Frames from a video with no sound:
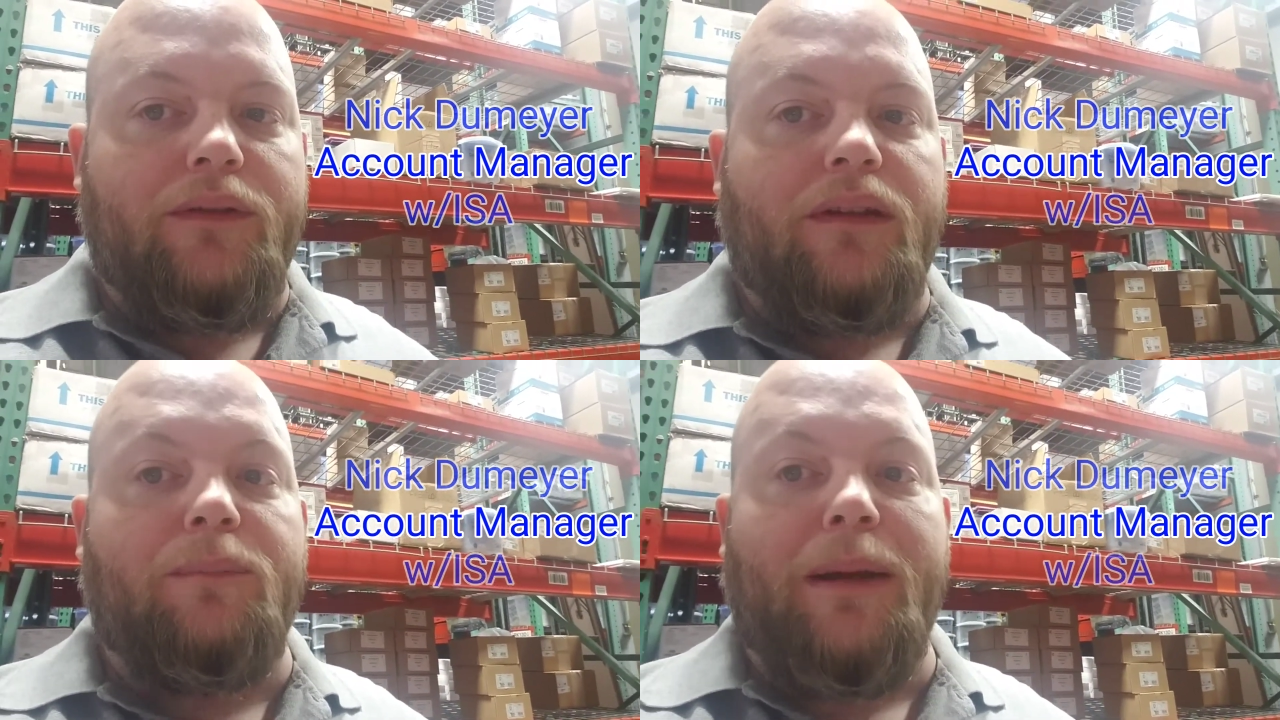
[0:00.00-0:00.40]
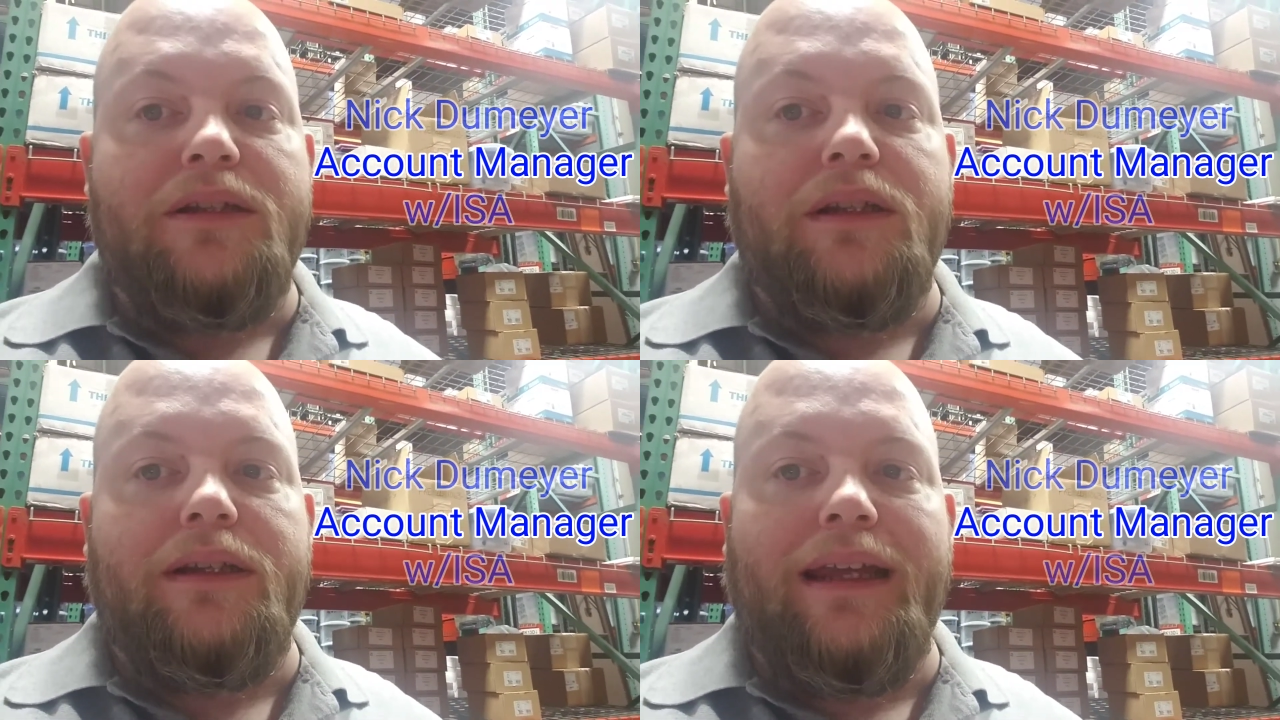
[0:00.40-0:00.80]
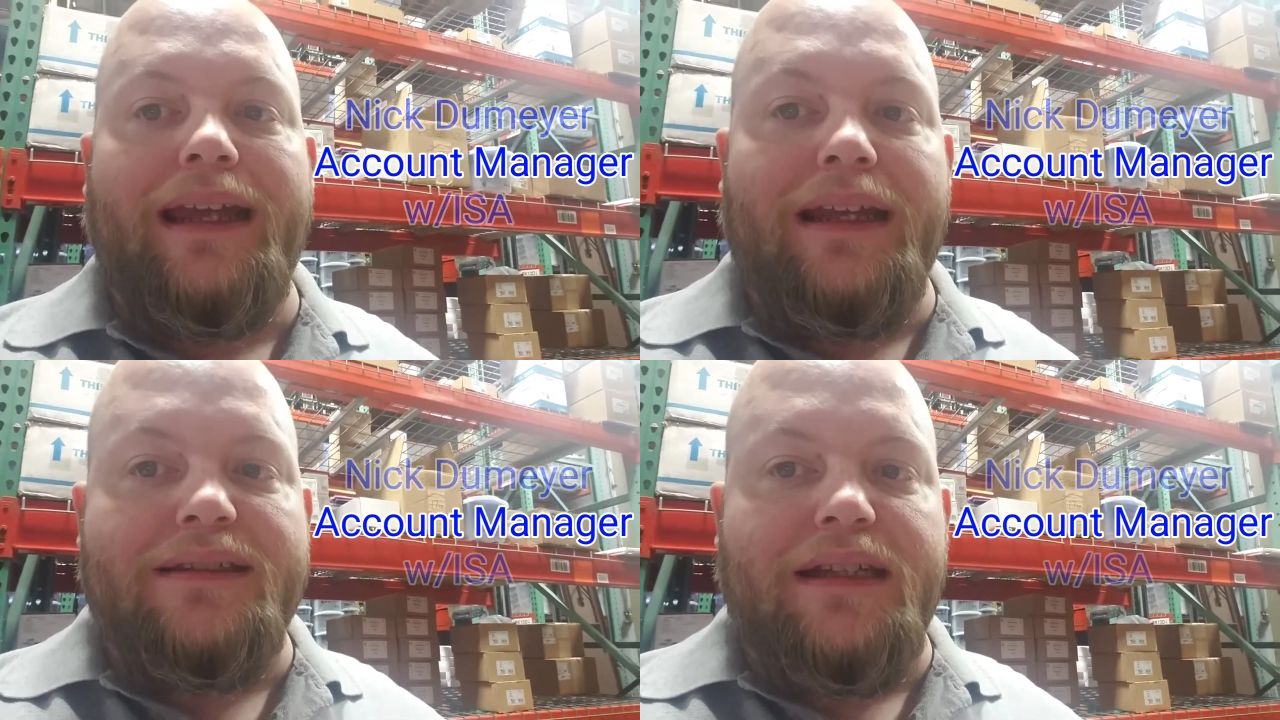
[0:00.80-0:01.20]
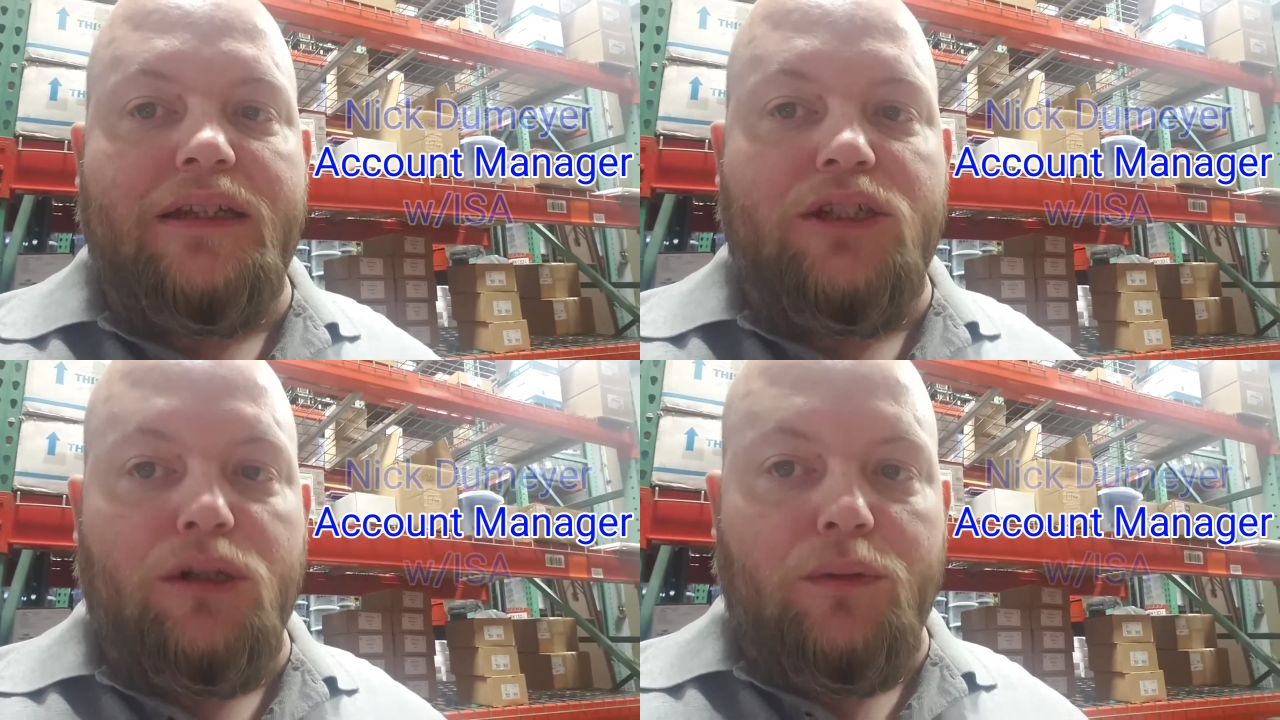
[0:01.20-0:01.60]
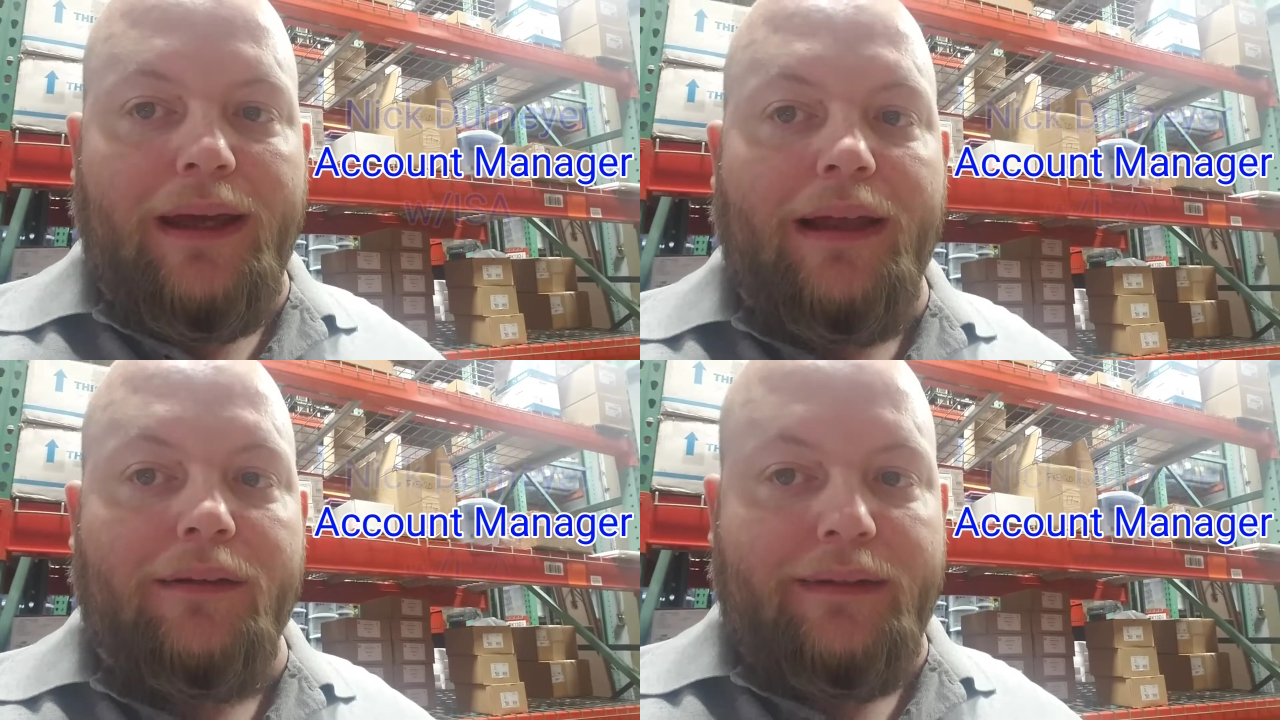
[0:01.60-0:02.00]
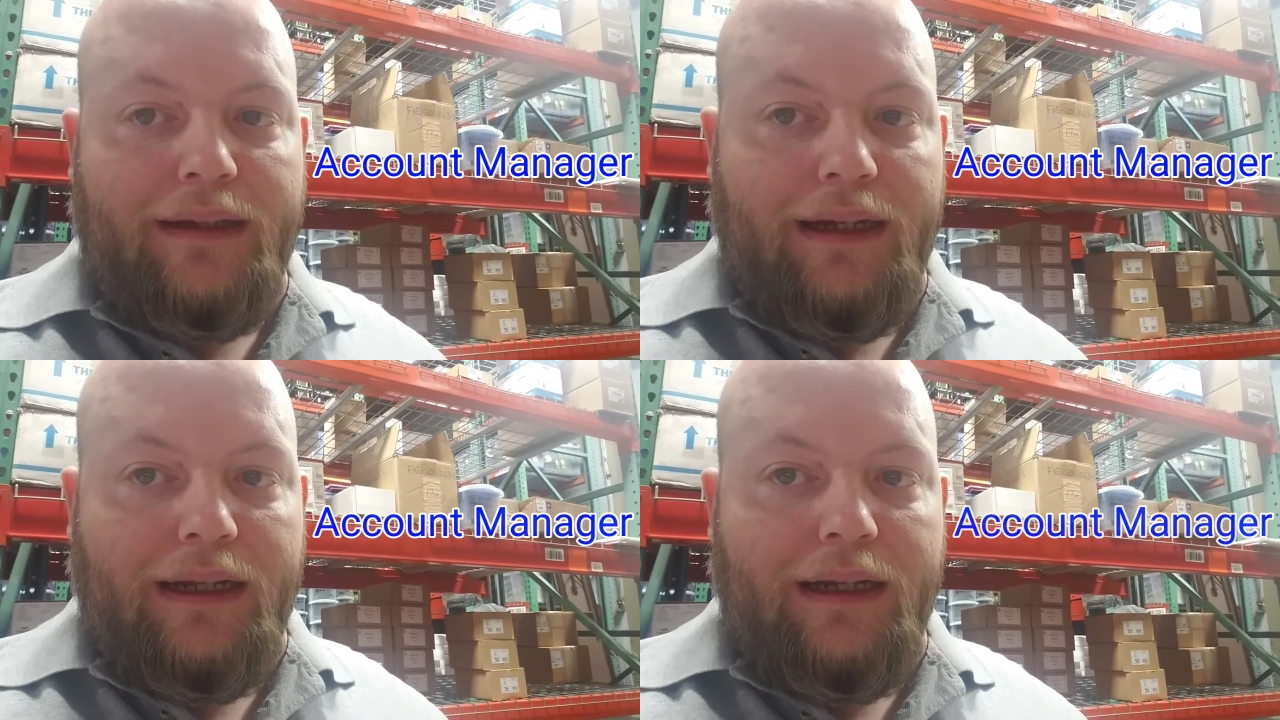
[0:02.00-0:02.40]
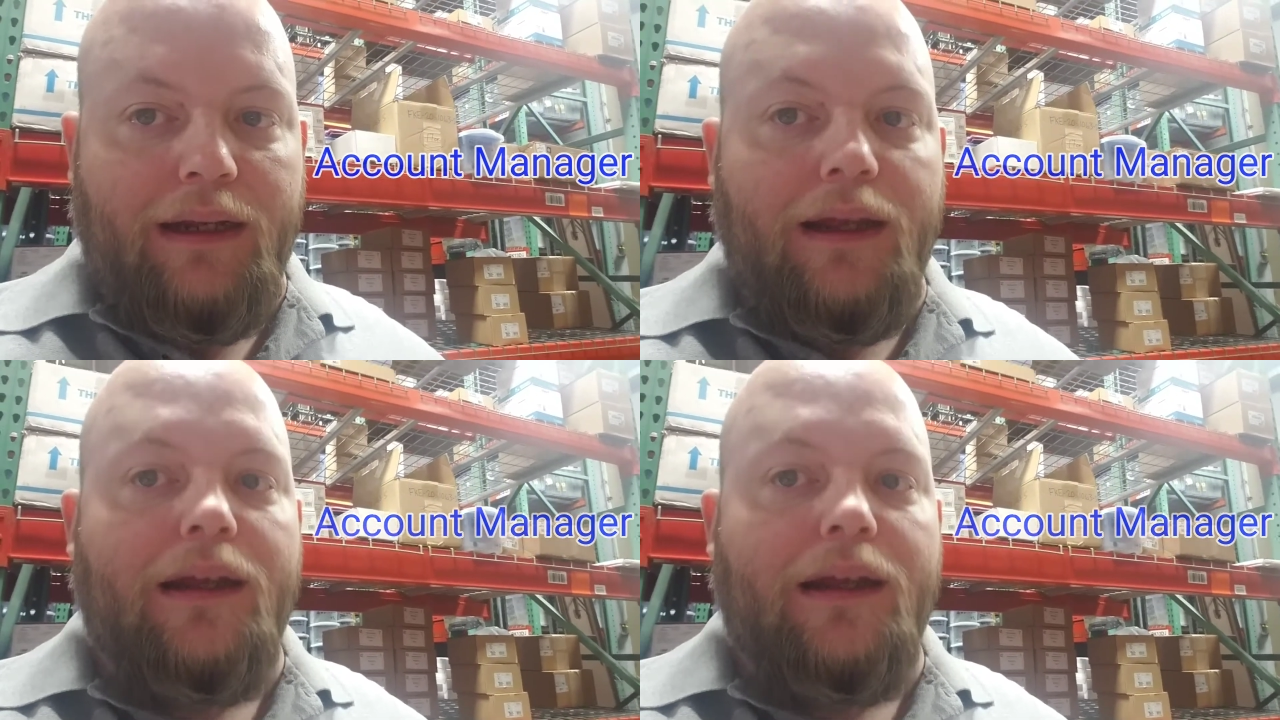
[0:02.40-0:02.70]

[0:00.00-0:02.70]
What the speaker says: especially the EST2 LCD,